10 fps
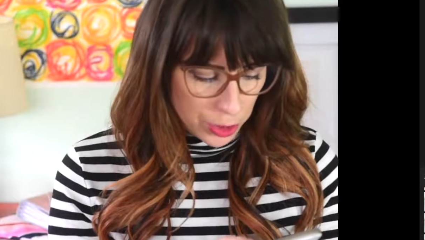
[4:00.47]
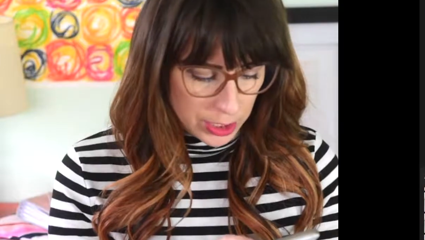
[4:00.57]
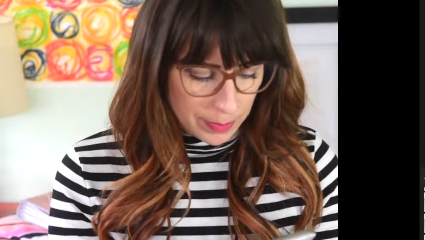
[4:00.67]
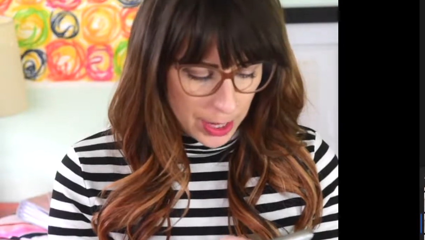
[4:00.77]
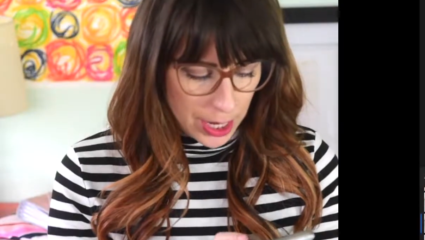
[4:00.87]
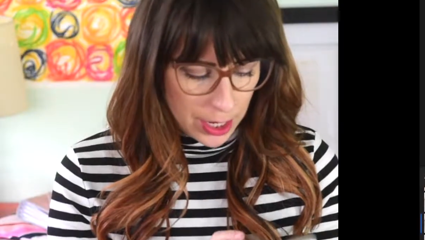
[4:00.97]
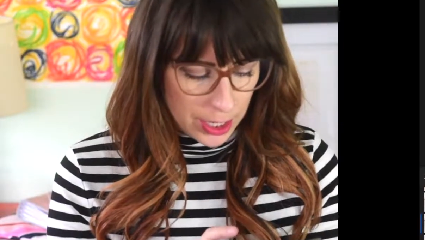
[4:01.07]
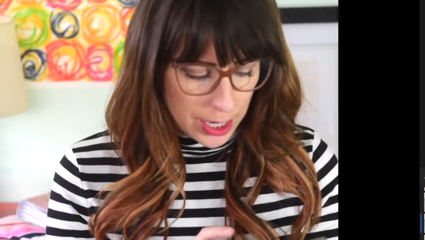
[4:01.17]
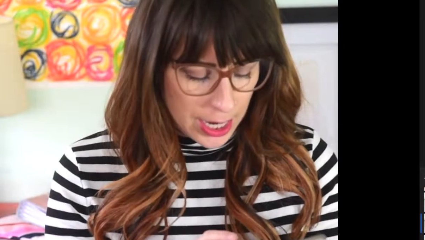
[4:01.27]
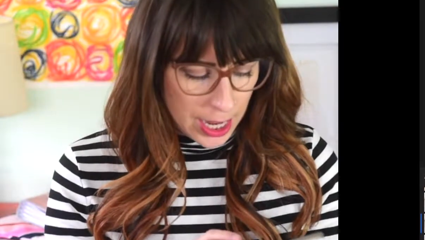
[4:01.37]
Crisp
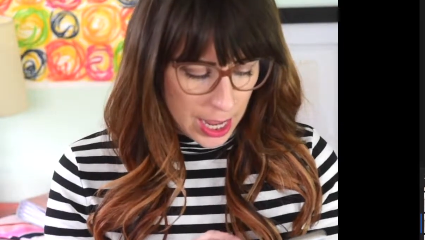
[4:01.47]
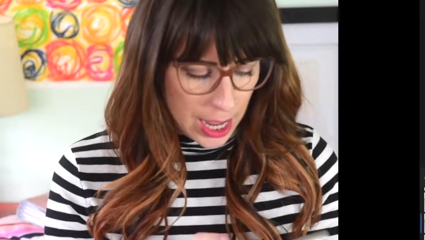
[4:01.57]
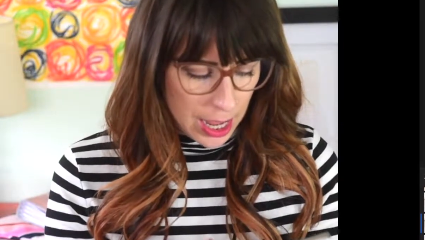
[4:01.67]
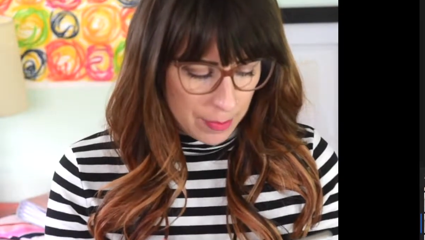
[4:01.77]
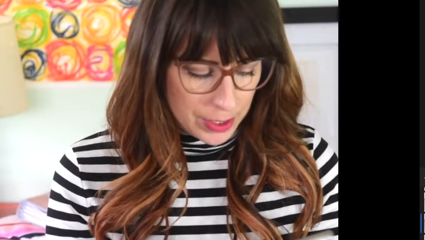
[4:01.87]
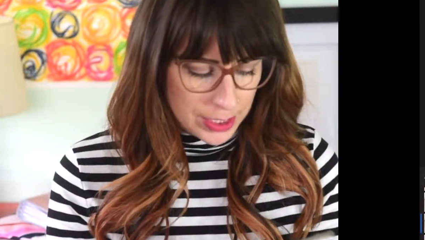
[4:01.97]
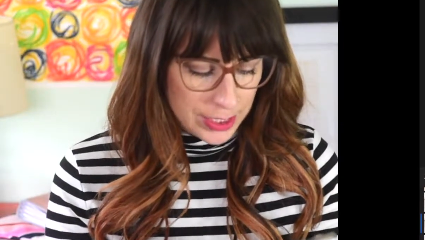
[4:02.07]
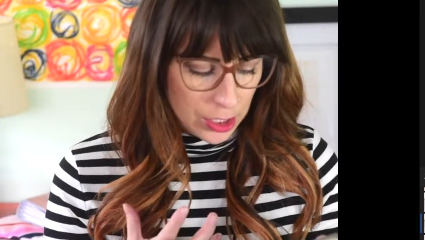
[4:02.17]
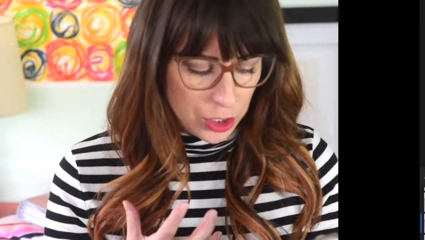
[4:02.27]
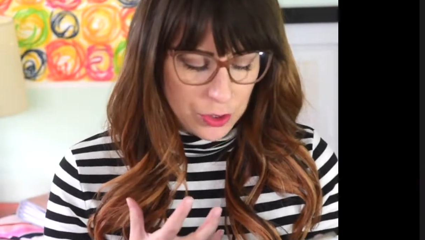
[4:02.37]
Air,
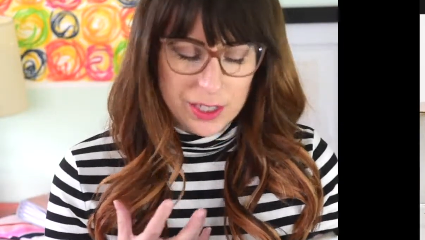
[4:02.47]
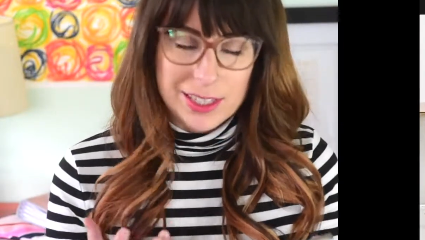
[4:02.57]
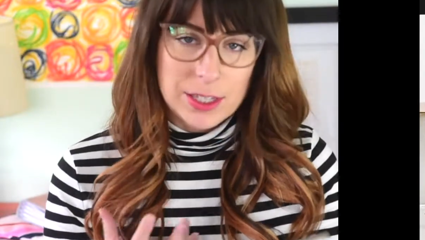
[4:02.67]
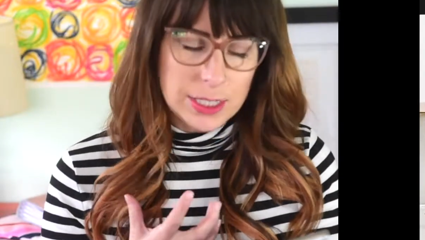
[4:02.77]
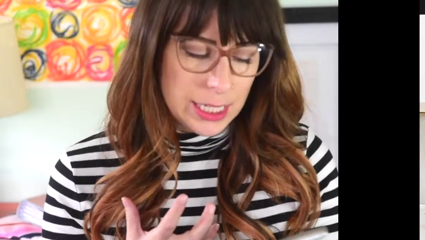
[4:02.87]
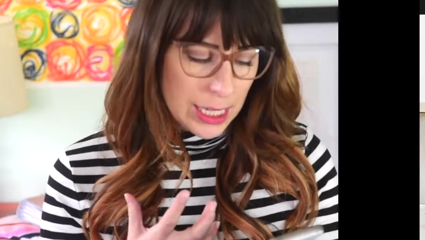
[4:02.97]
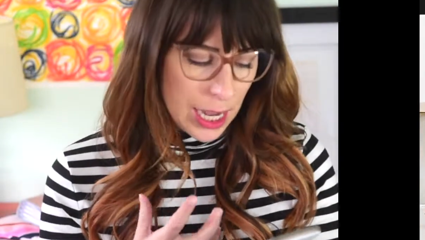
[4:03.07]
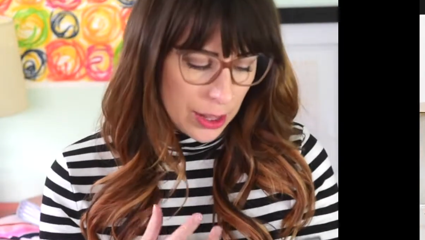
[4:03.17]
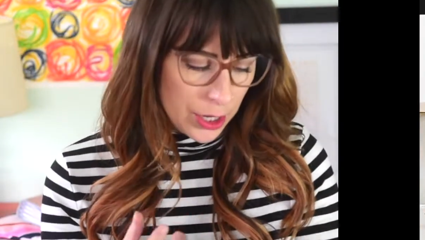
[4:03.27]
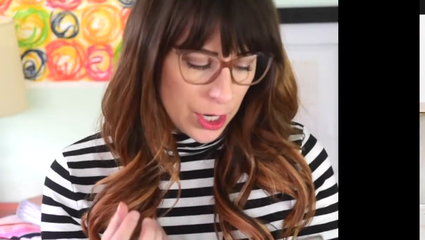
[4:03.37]
you can still see the
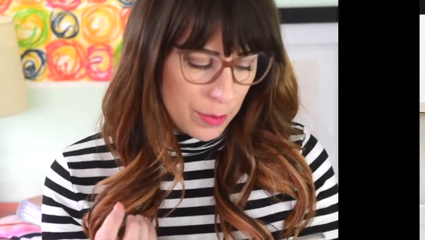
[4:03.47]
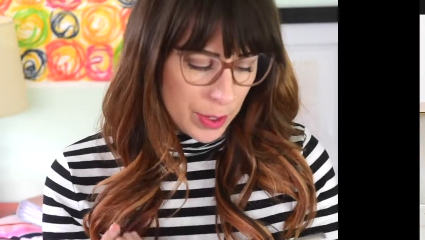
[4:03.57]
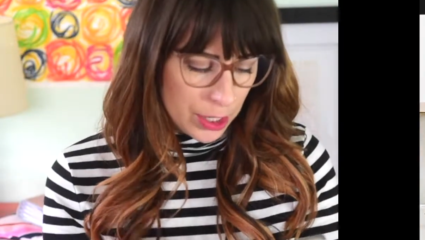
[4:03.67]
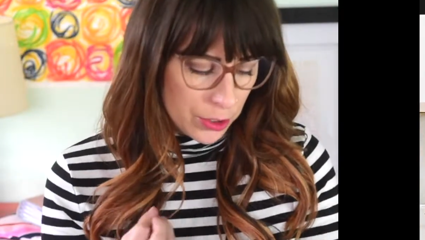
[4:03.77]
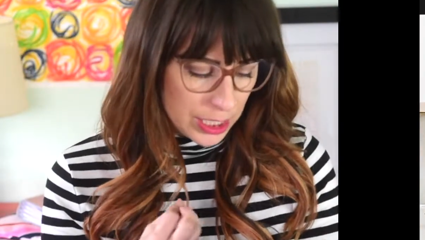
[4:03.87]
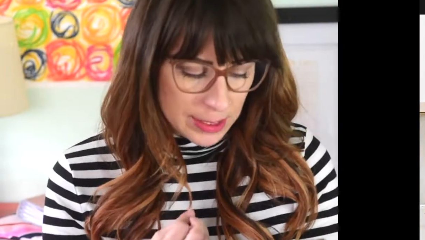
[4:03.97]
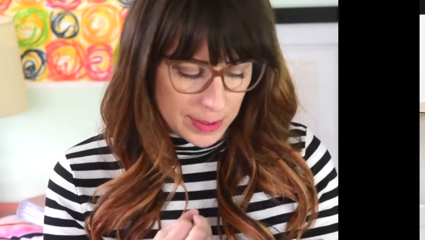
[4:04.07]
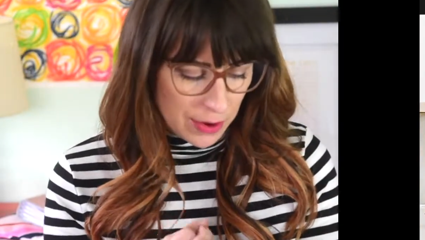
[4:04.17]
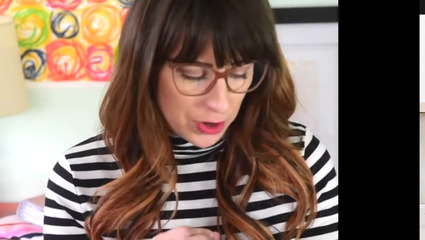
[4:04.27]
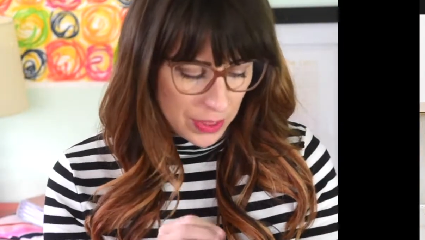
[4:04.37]
color, but it crisps
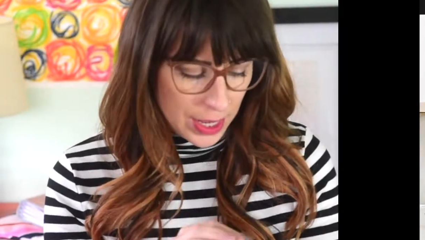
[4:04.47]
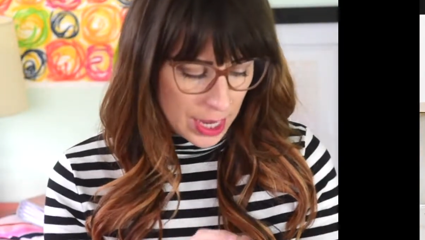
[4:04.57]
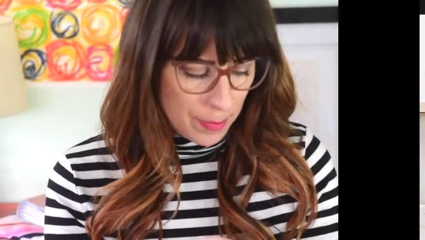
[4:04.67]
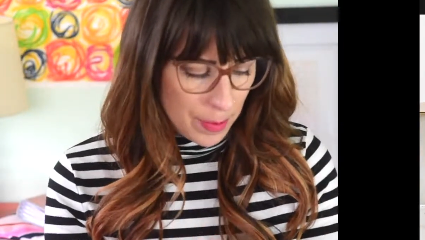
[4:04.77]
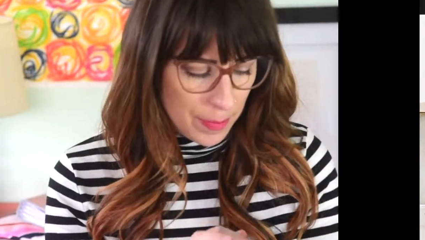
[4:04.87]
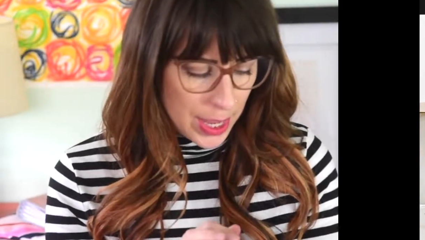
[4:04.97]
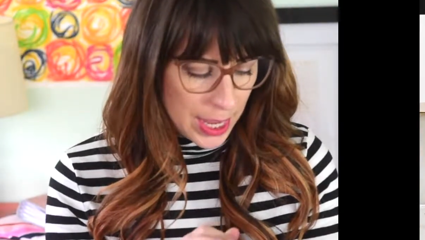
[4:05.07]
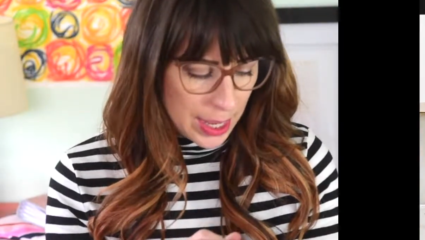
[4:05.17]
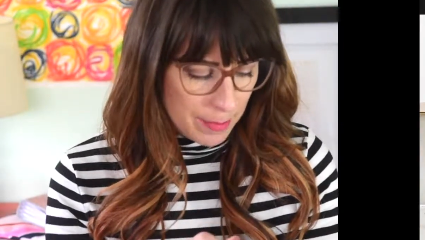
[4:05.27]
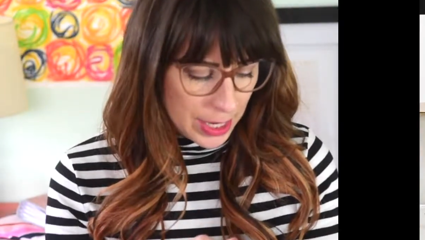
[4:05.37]
everything up a
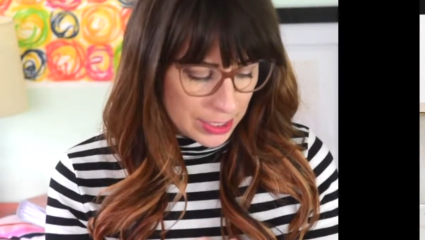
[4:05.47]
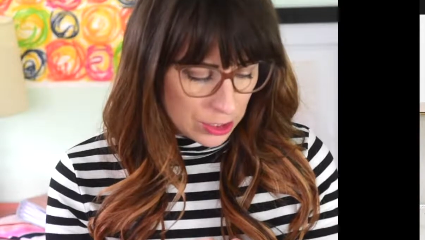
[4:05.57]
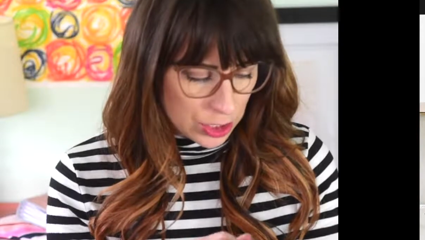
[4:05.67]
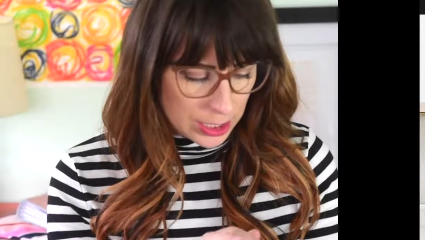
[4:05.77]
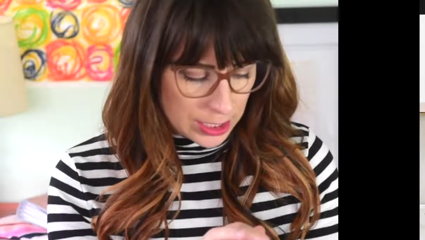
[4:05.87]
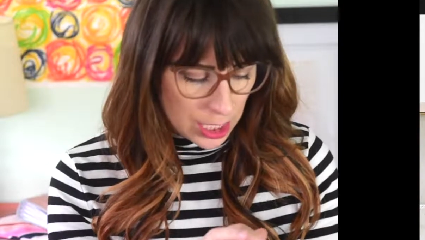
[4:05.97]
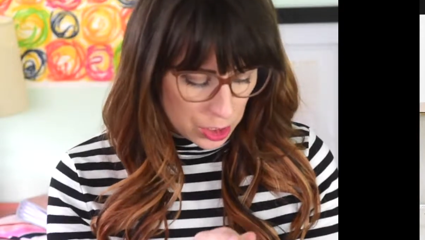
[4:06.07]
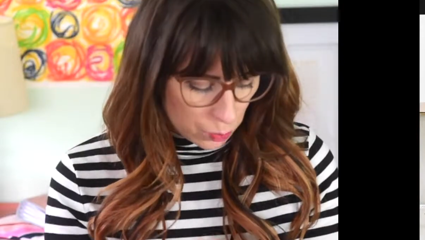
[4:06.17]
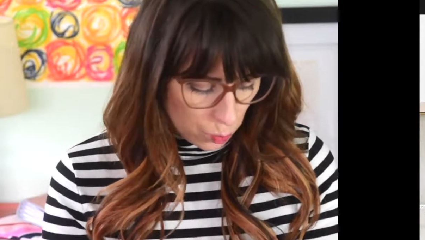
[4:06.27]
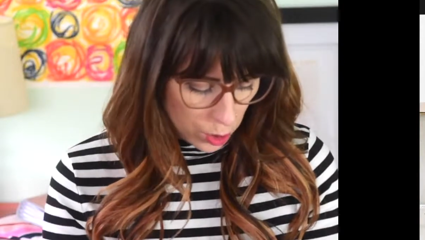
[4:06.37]
bit, makes it just a
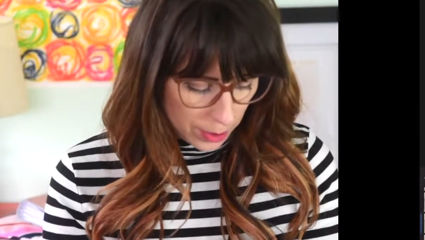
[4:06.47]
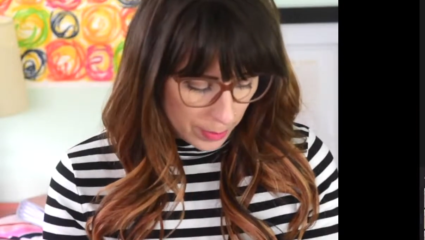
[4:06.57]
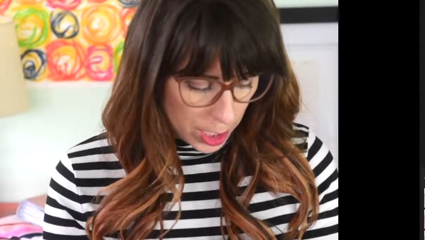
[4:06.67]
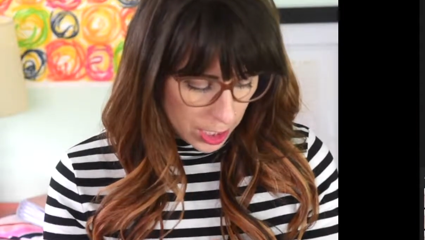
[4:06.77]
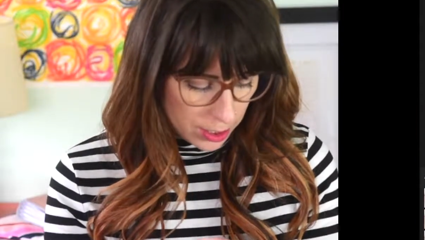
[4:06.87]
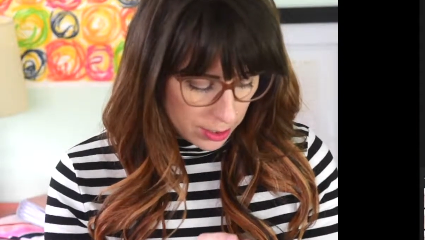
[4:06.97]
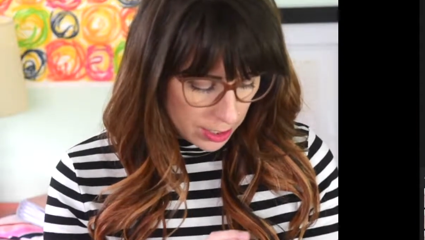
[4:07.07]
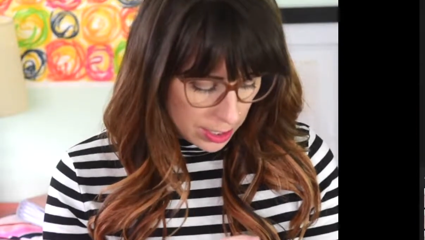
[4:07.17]
touch warmer,